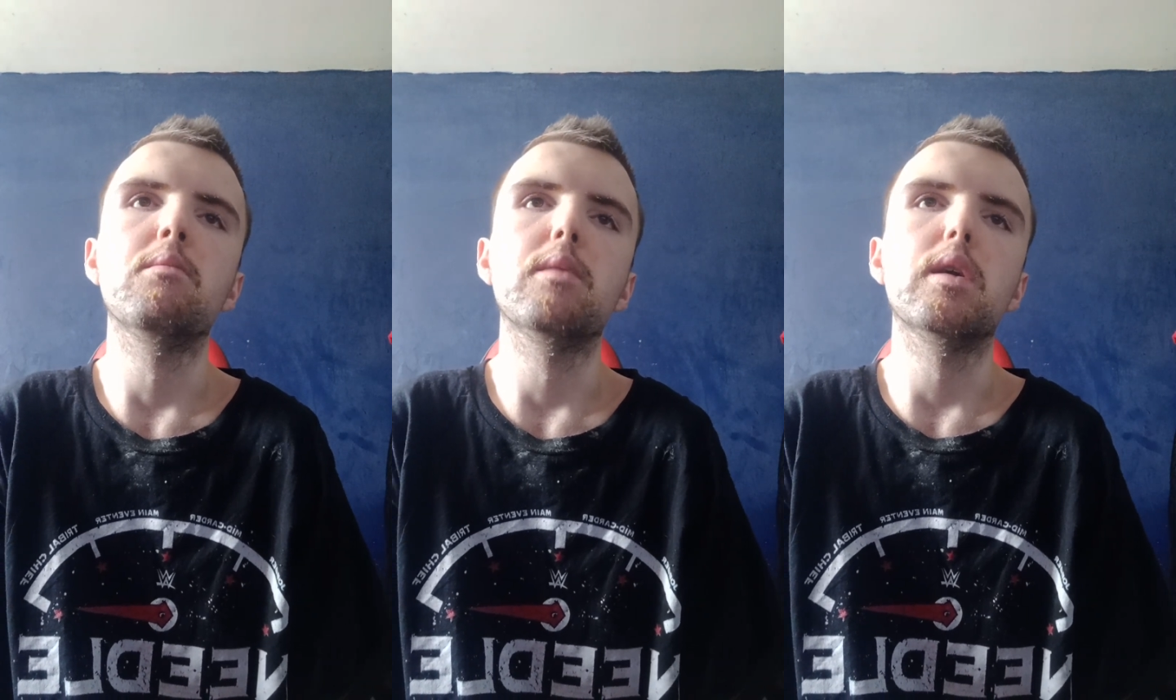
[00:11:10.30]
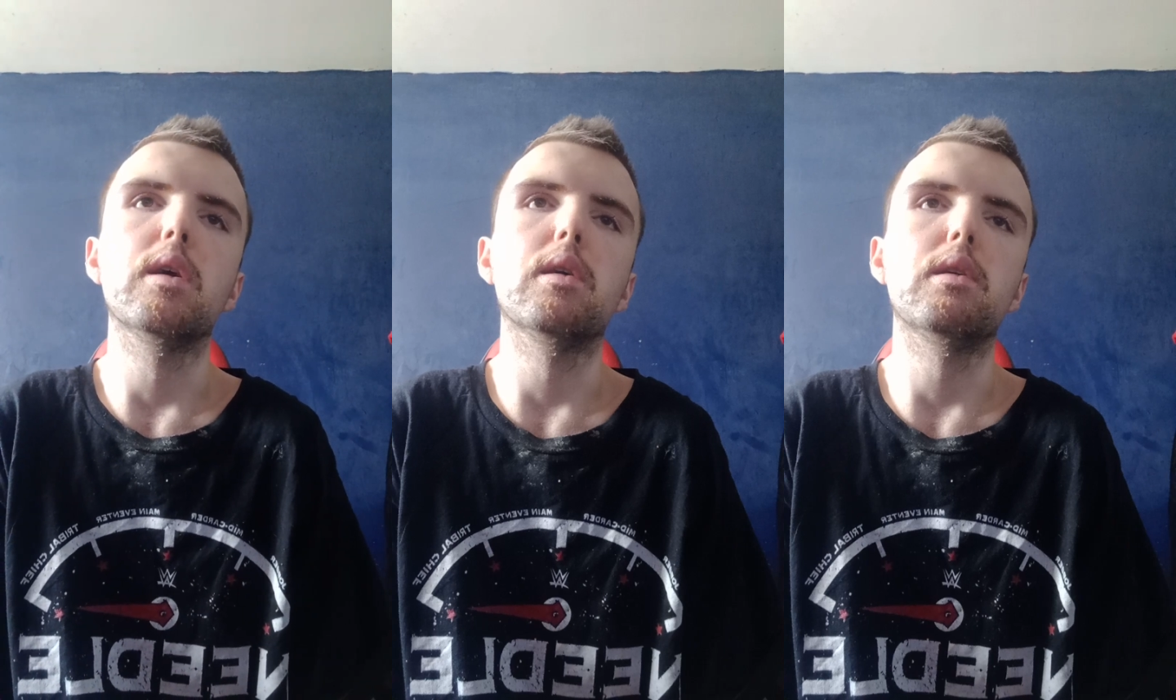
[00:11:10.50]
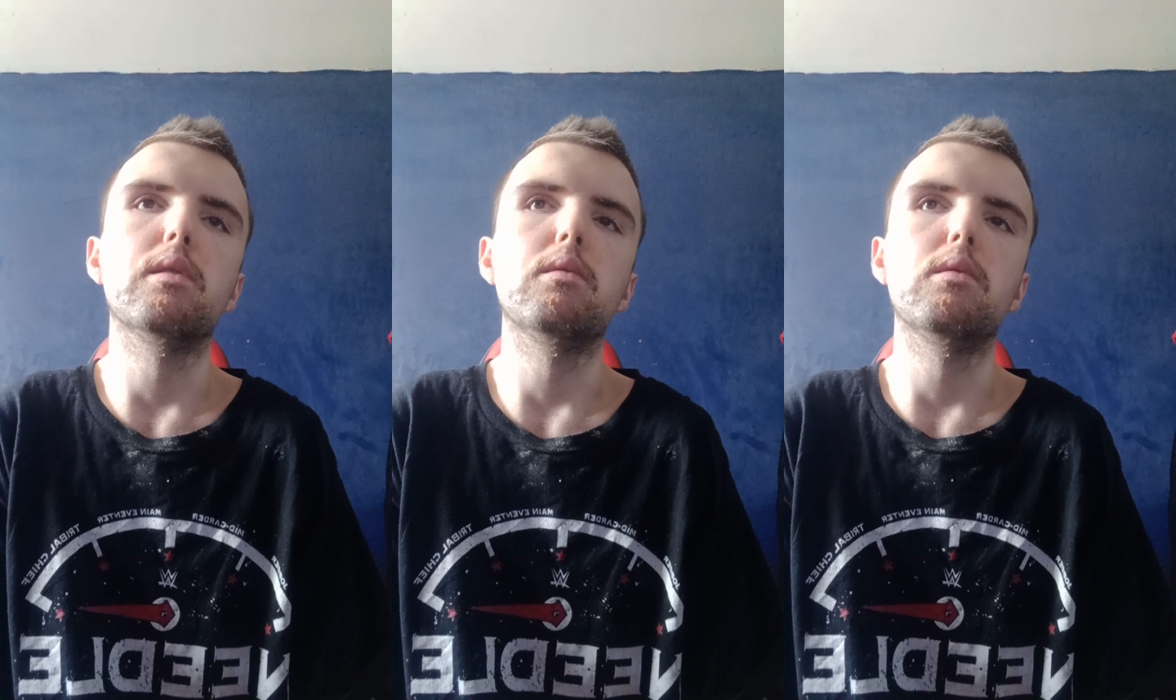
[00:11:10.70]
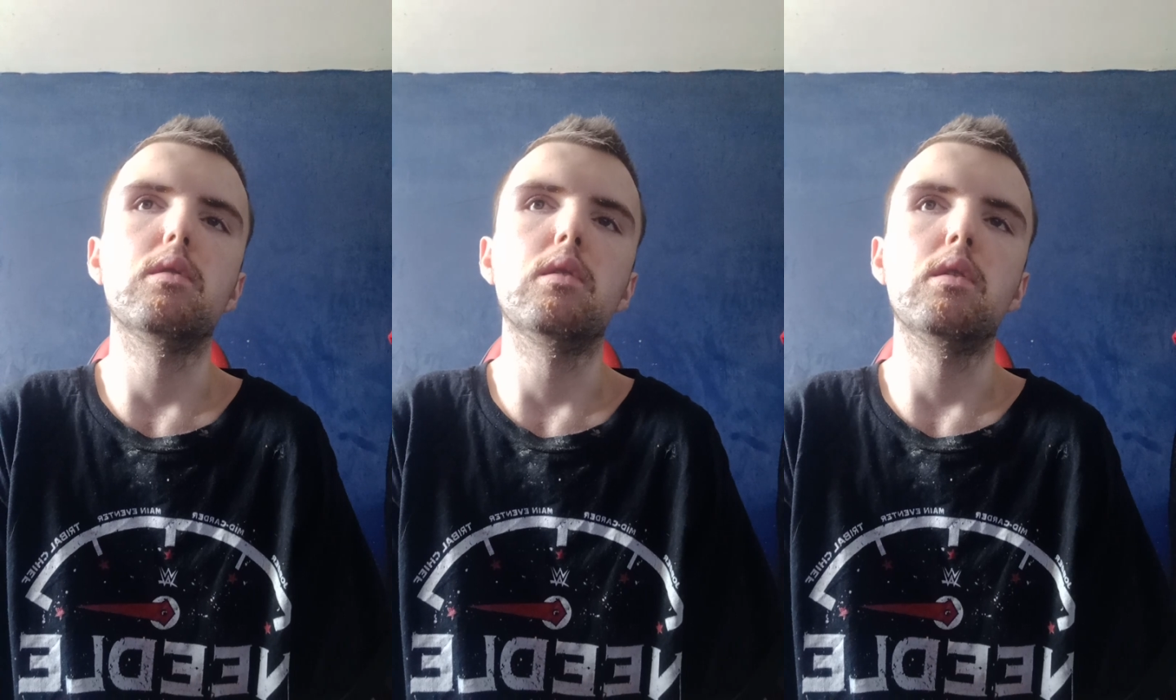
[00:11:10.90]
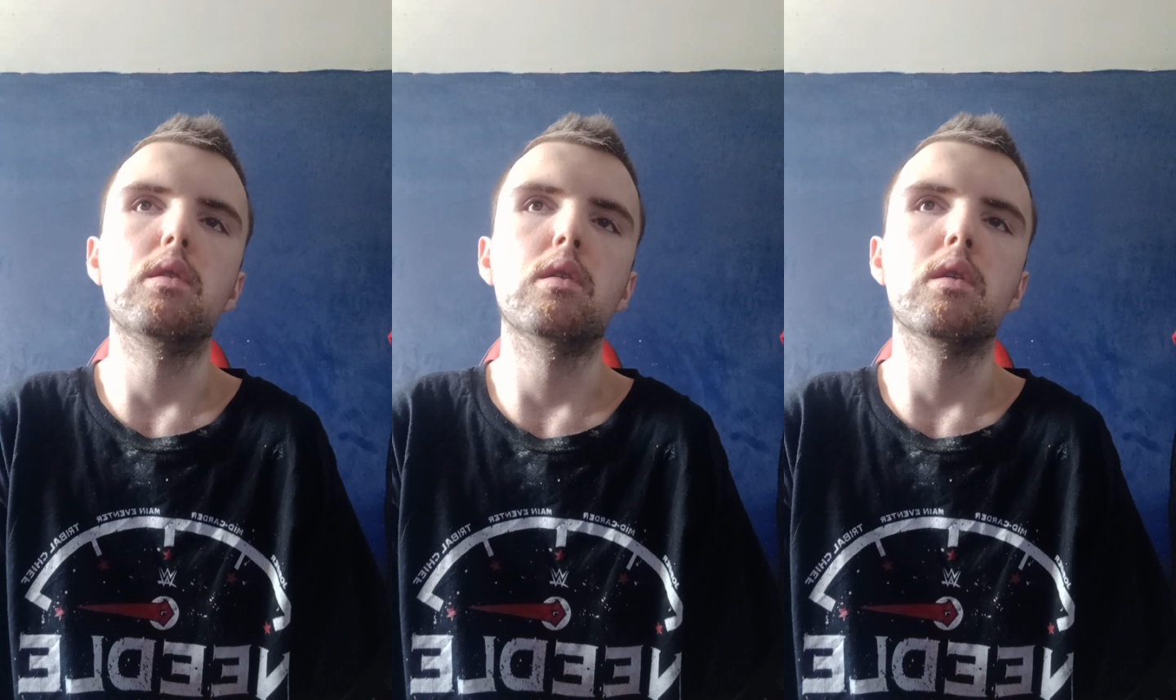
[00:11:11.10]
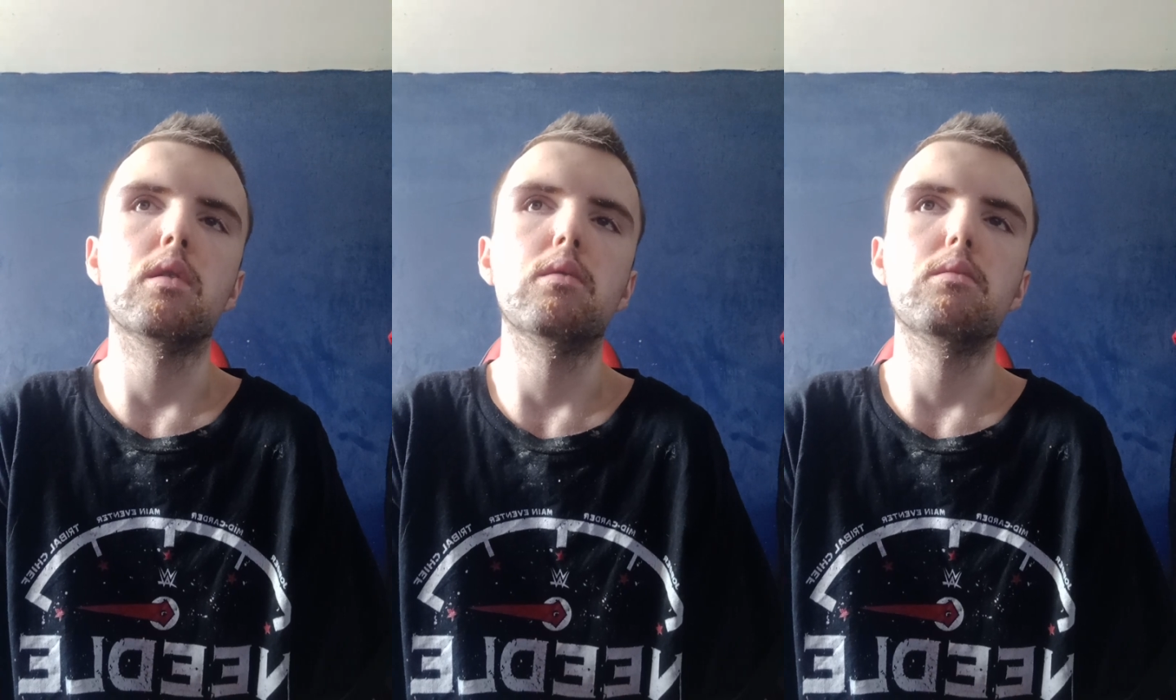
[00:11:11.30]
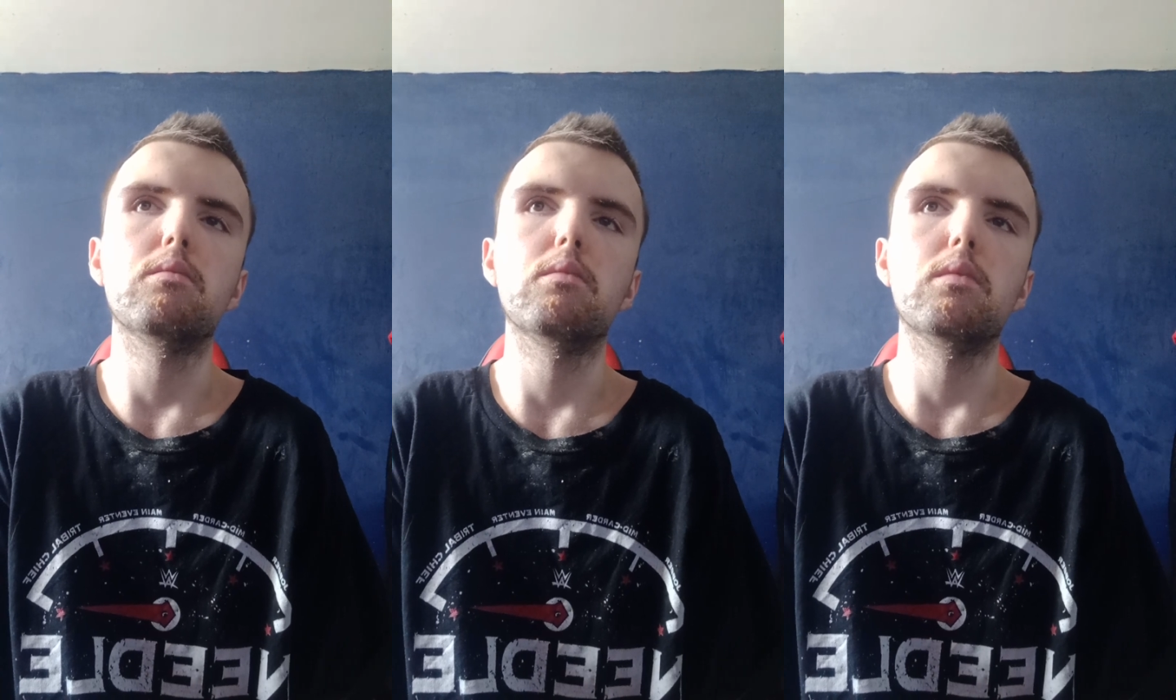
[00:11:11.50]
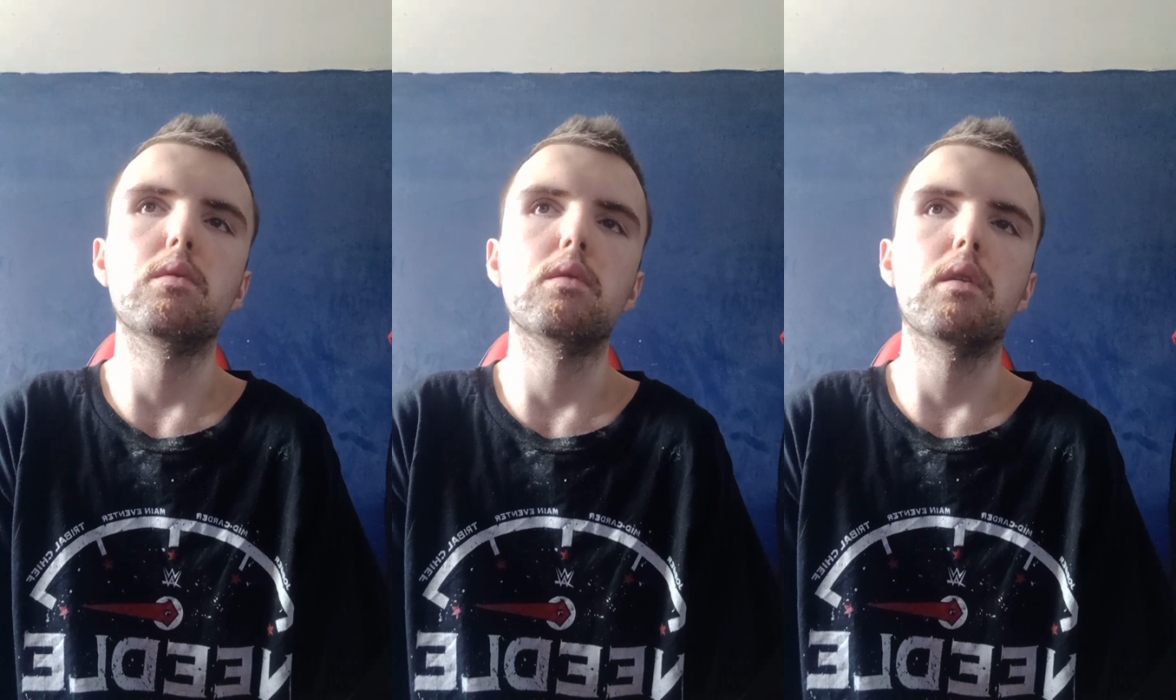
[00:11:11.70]
you
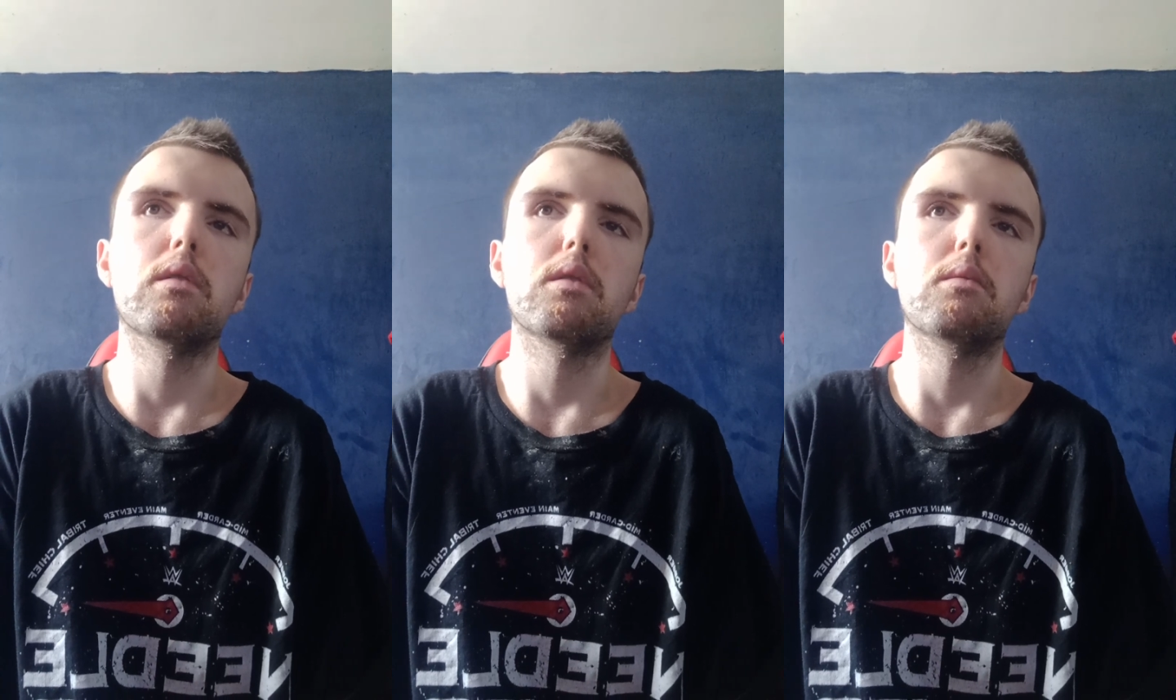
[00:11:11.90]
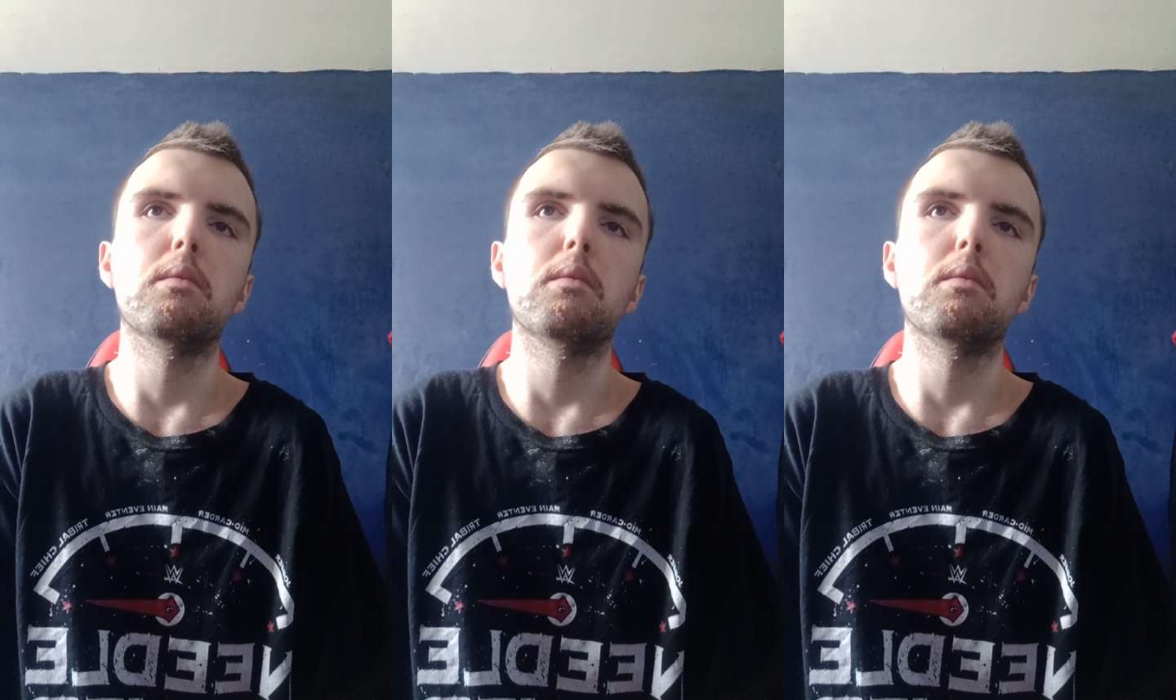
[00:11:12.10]
have